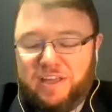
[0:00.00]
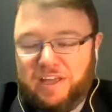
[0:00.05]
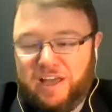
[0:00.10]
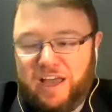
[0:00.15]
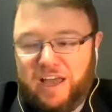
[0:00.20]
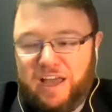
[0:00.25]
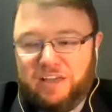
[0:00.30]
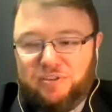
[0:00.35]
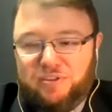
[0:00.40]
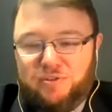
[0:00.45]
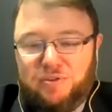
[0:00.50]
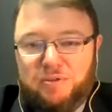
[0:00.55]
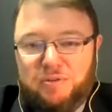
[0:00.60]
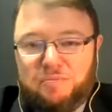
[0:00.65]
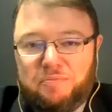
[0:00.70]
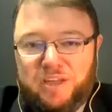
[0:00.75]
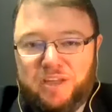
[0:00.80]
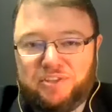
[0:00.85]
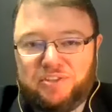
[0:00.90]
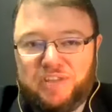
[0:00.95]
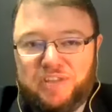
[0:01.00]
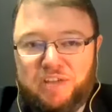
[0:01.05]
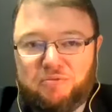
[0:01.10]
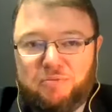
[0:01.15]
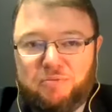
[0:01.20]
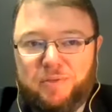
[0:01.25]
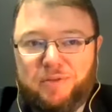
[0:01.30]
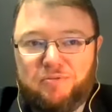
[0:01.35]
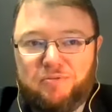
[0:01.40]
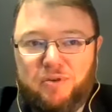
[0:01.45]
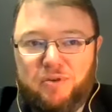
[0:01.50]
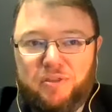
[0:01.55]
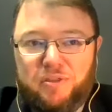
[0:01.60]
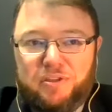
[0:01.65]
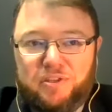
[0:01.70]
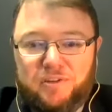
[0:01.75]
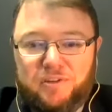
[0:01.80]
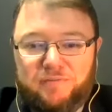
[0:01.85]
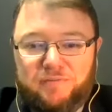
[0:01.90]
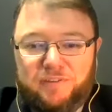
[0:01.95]
I do imagine that would be rather
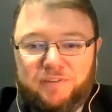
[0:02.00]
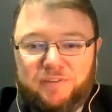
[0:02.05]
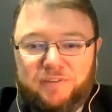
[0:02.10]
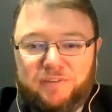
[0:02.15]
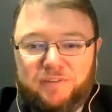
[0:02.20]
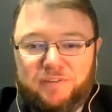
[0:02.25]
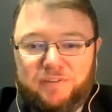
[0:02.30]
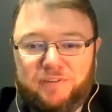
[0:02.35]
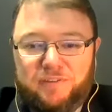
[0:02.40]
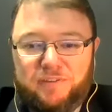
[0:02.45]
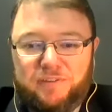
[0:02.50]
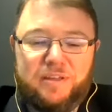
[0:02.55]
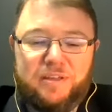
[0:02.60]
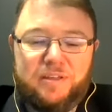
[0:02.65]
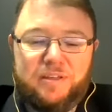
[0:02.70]
difficult,